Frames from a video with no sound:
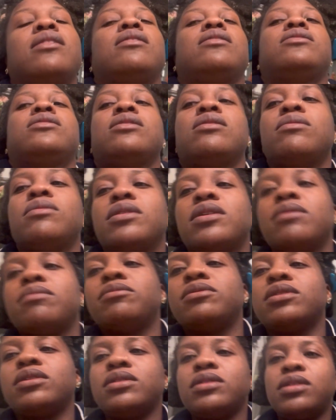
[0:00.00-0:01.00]
at y'all when I'm
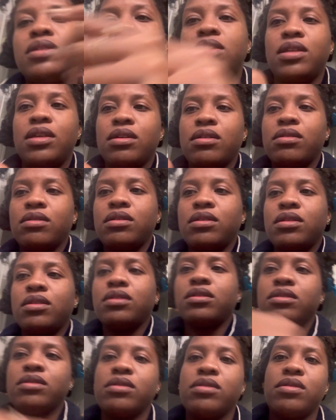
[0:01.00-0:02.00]
done detangling
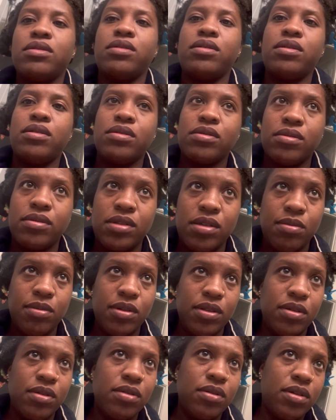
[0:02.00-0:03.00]
because it's gonna take me a
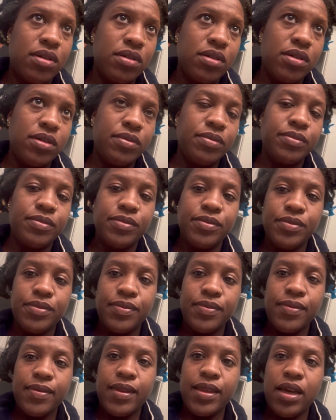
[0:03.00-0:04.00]
little longer.
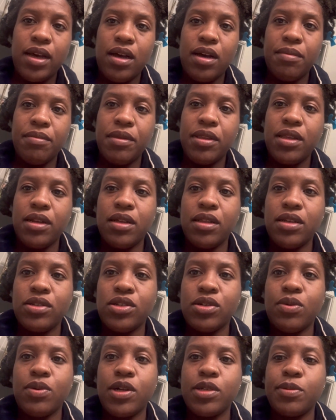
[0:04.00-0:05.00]
And then I'll let
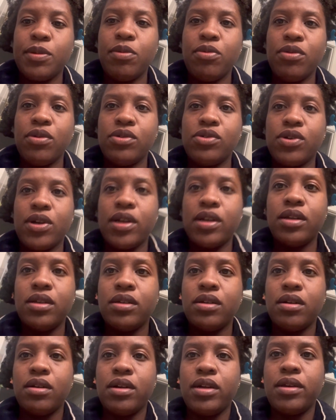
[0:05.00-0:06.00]
y'all watch me blow dry.
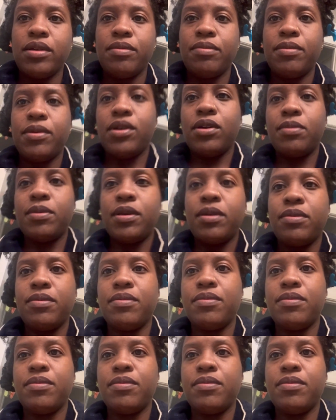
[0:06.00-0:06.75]
Alright, BRB.